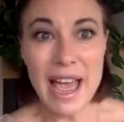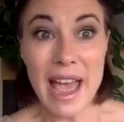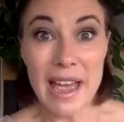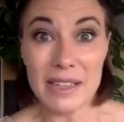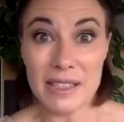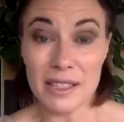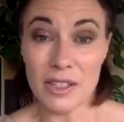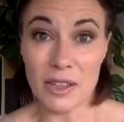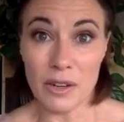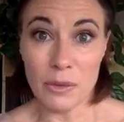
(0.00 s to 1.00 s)
and
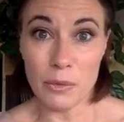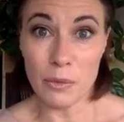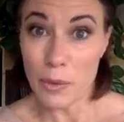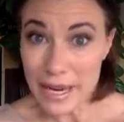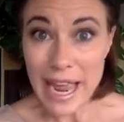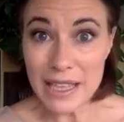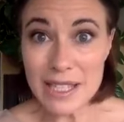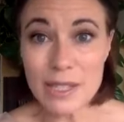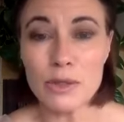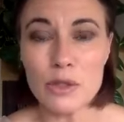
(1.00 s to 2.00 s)
you know we can
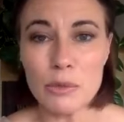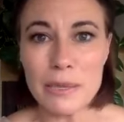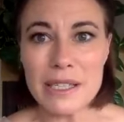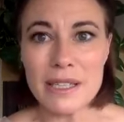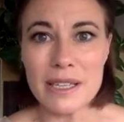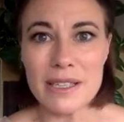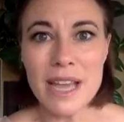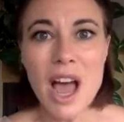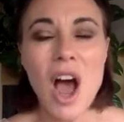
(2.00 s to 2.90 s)
still do business.